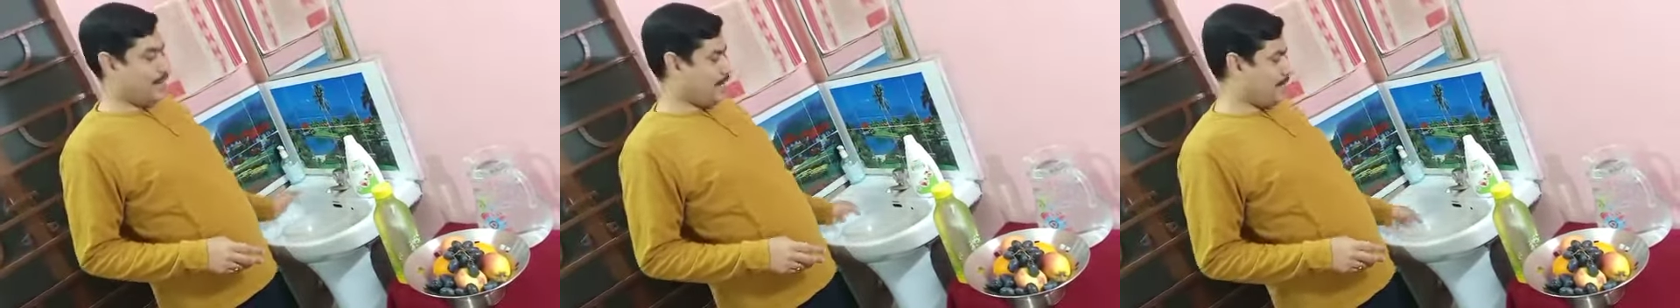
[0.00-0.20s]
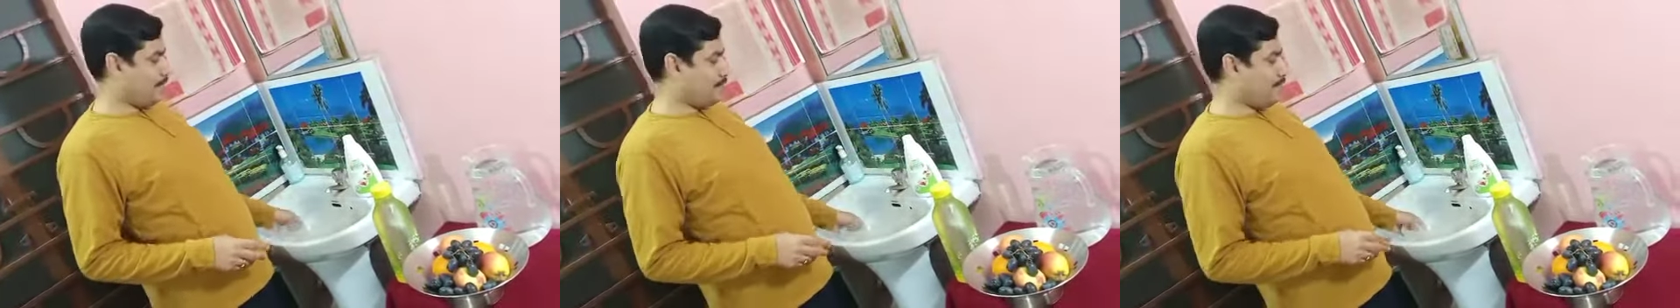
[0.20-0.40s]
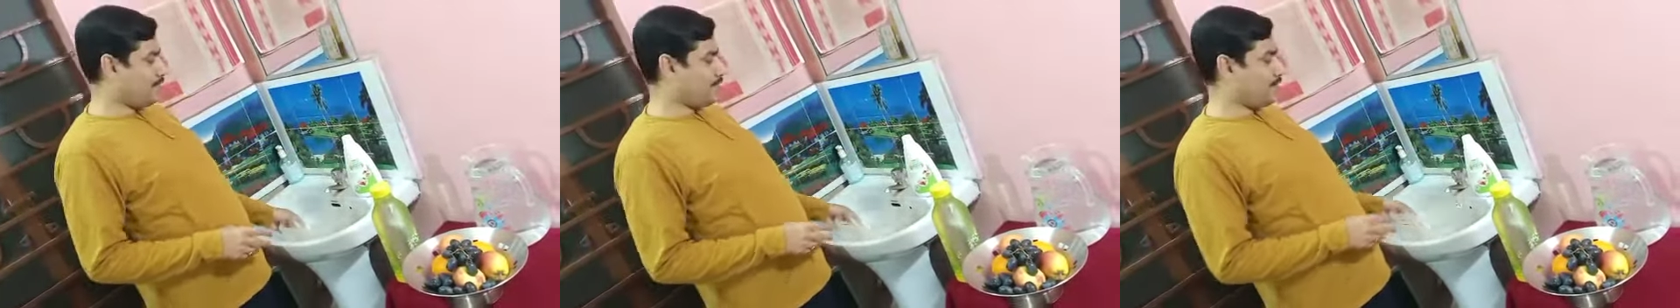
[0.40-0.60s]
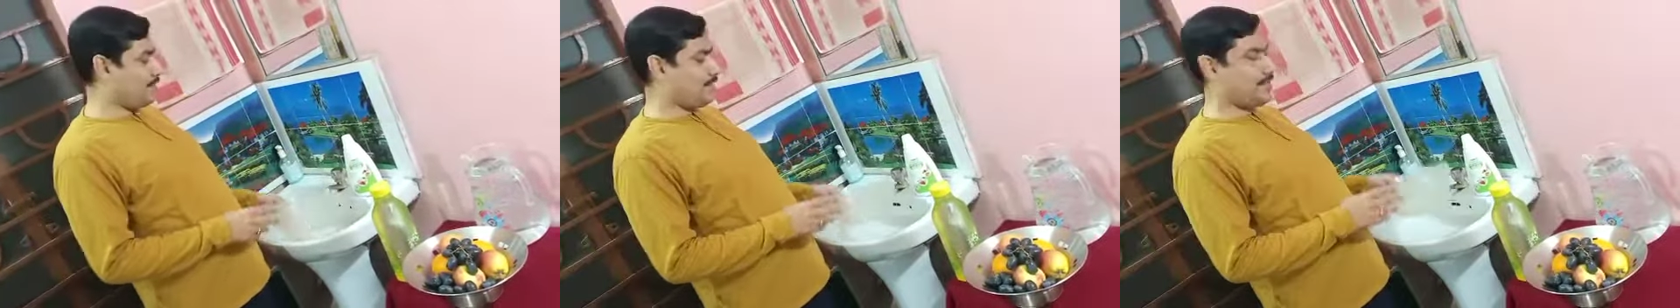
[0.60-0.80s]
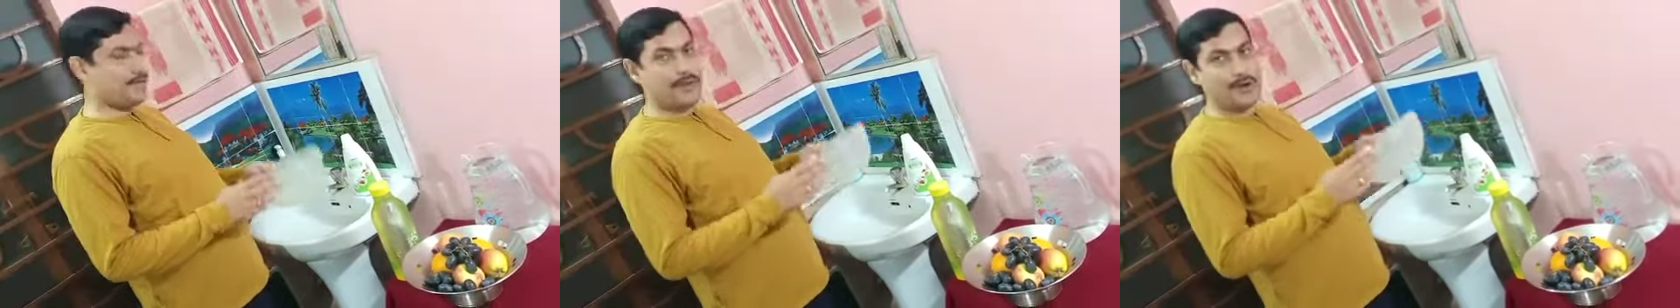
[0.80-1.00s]
At first,
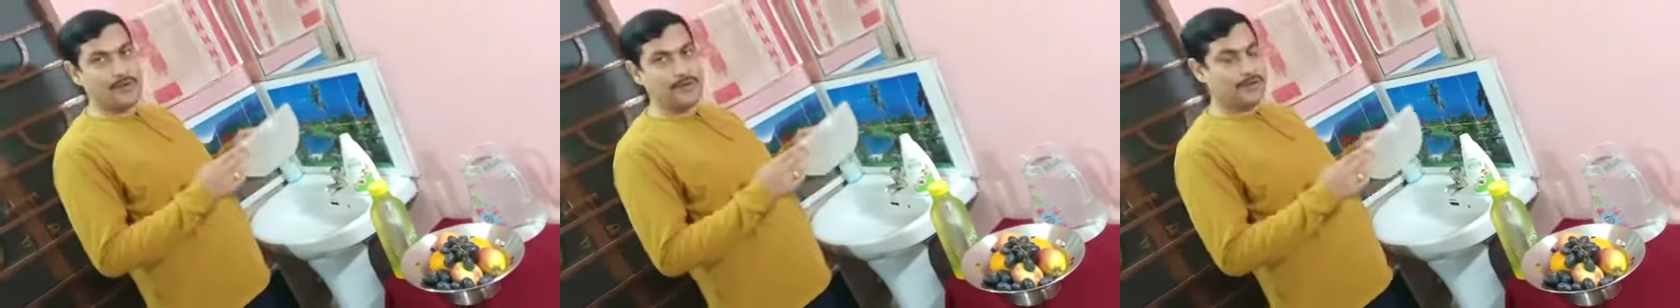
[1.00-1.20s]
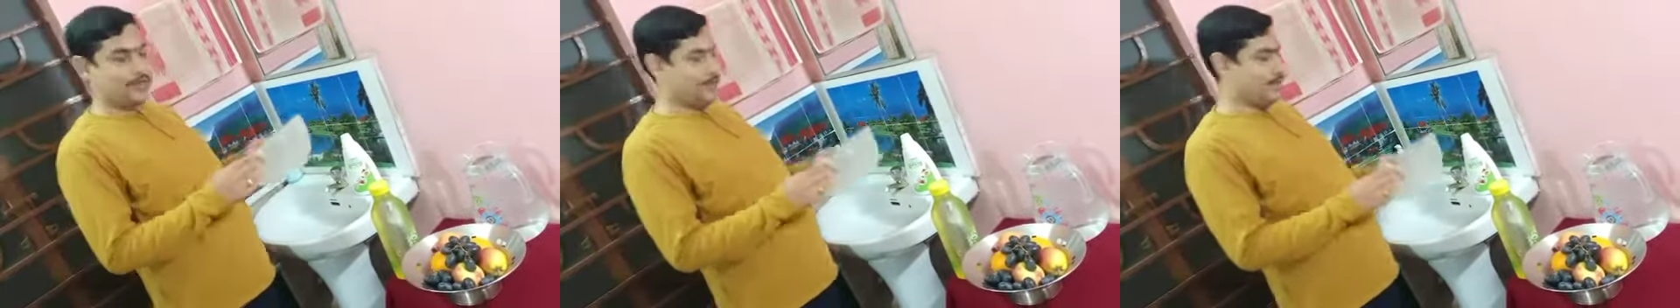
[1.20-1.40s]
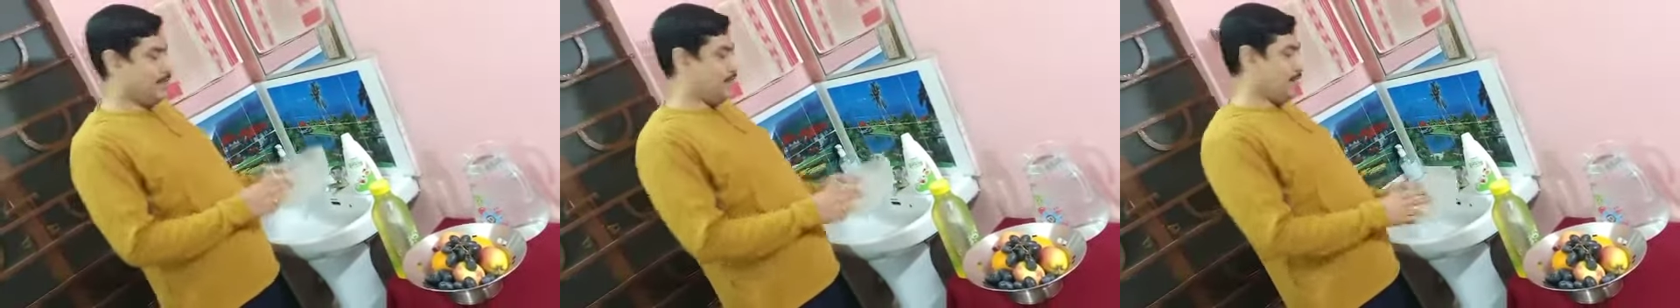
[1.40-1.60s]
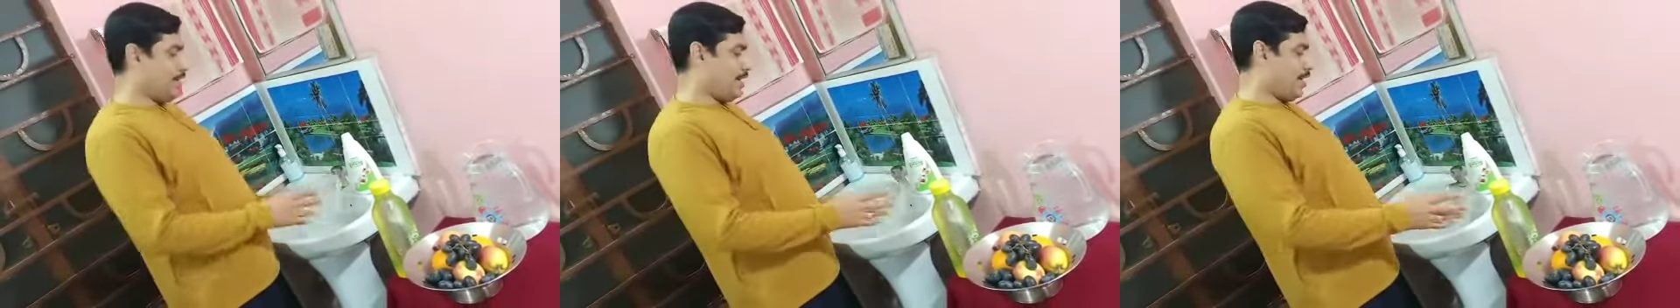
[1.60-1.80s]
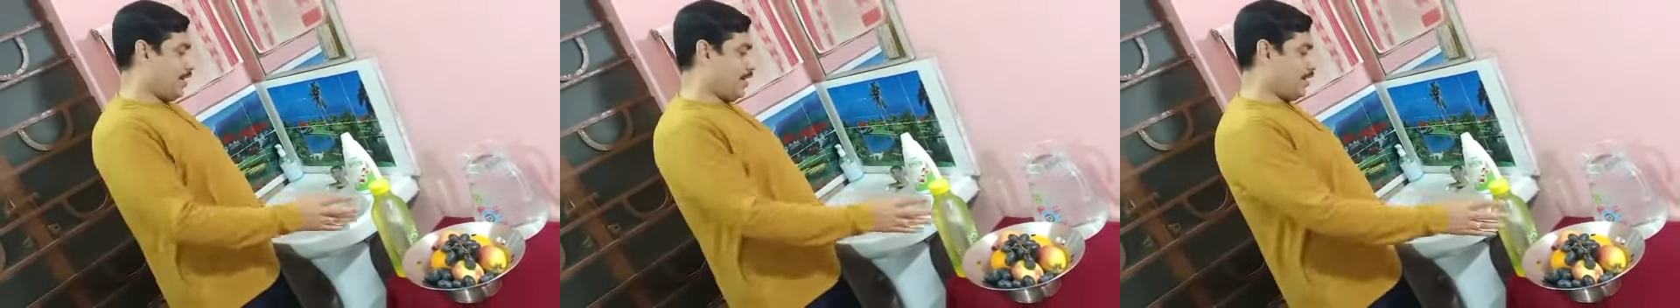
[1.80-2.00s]
take a bowl
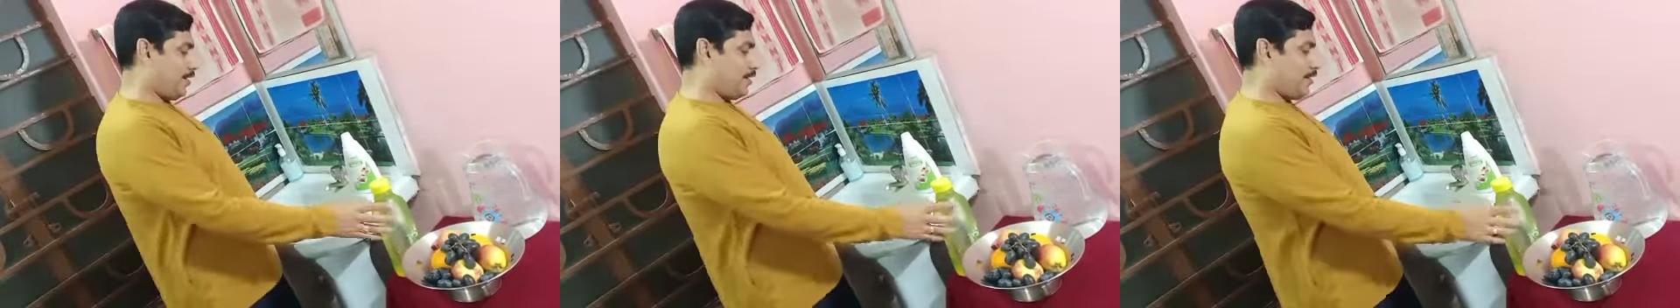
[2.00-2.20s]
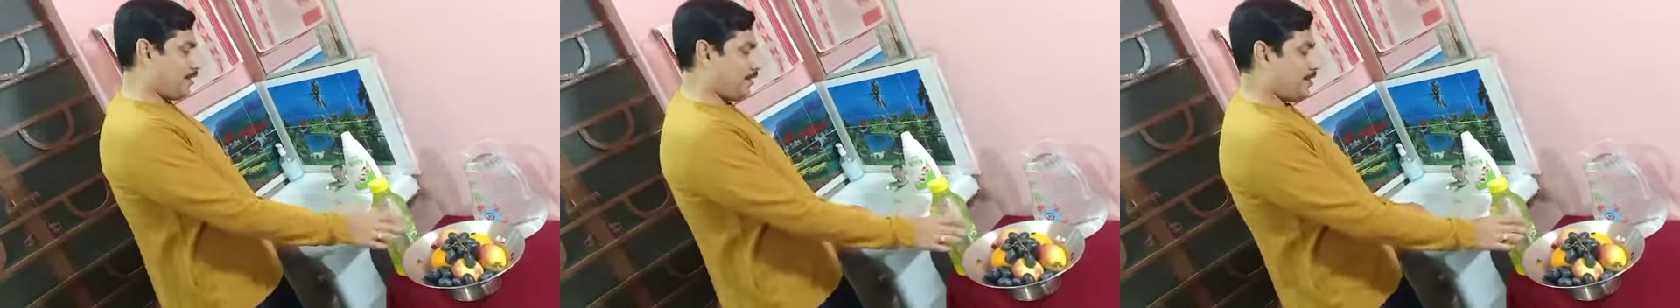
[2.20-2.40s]
and